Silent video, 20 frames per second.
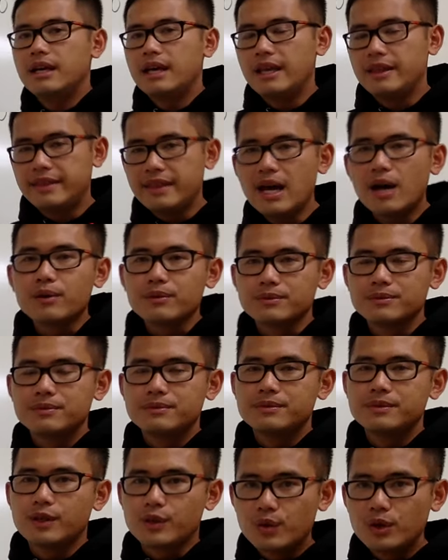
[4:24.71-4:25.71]
And now
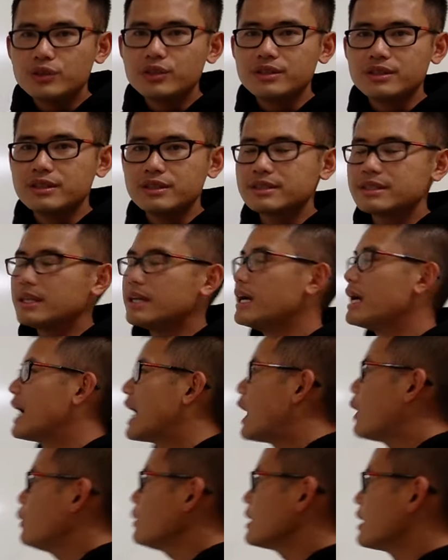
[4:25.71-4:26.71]
the question is,
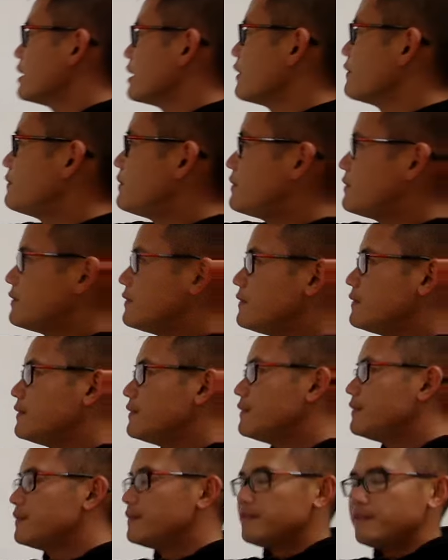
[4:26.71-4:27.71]
how can I
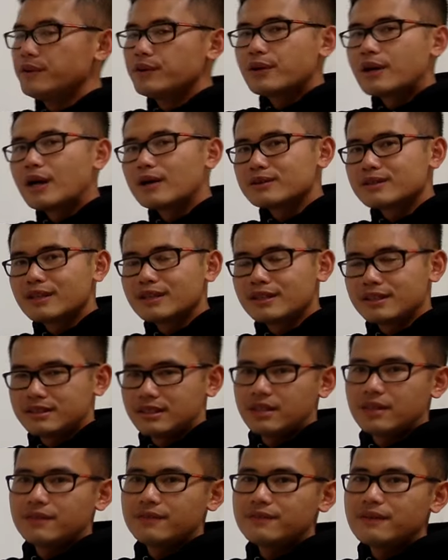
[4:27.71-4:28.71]
figure out the
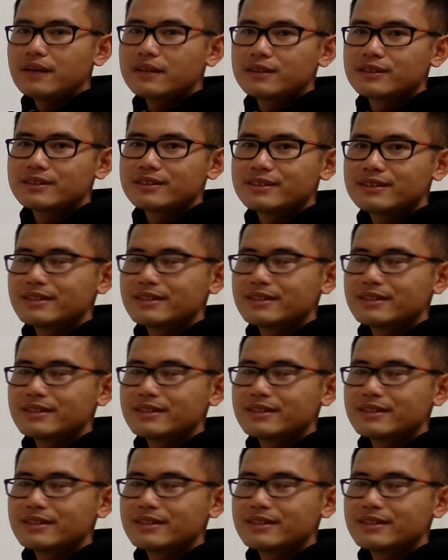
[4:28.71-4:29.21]
second factor?